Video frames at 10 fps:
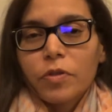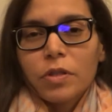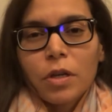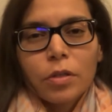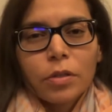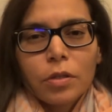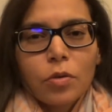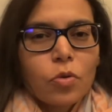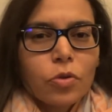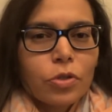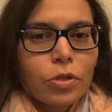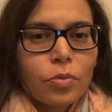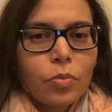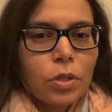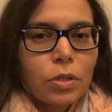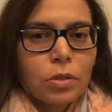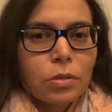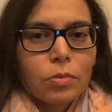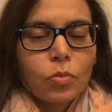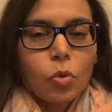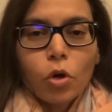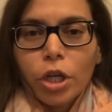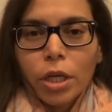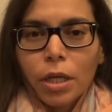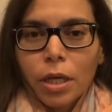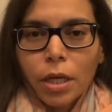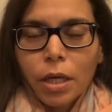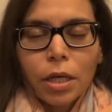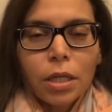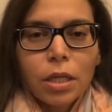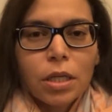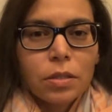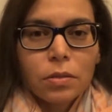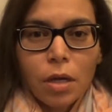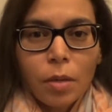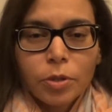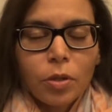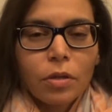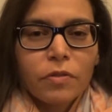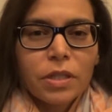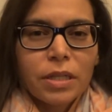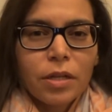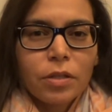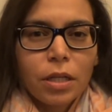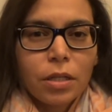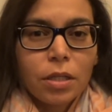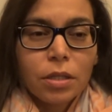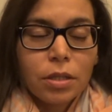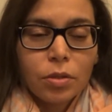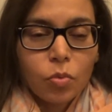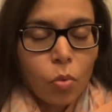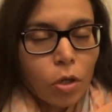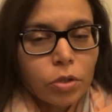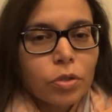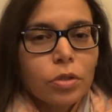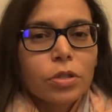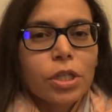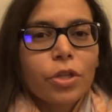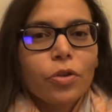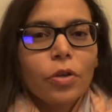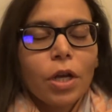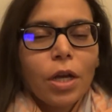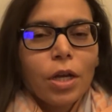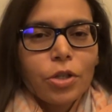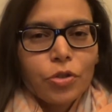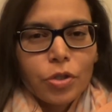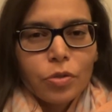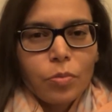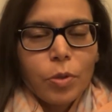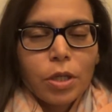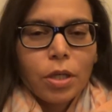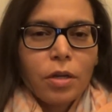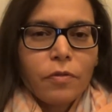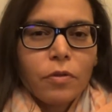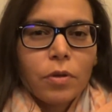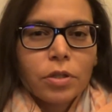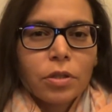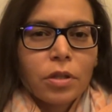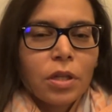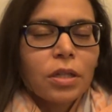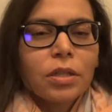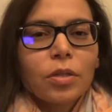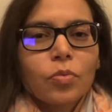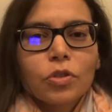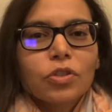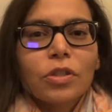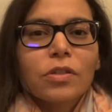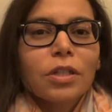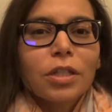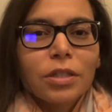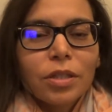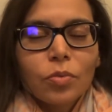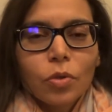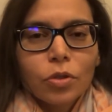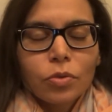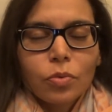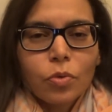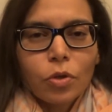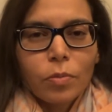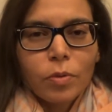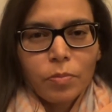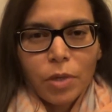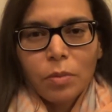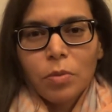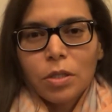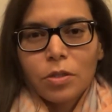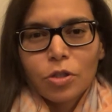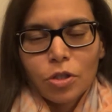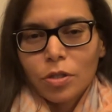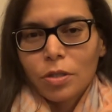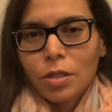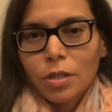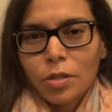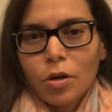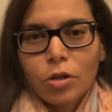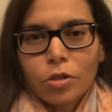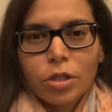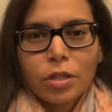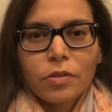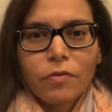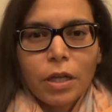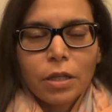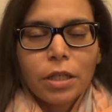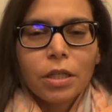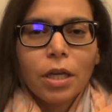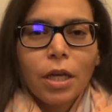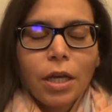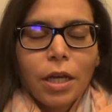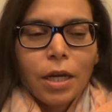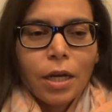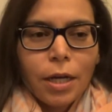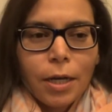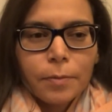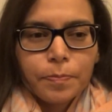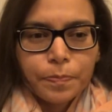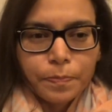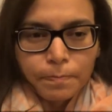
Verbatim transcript: a sudden the horse was working and he stopped all of a sudden and he didn't want to continue, just to be careful and not think that it was just that he didn't want to work, but maybe it's just his heart that's failing. Um,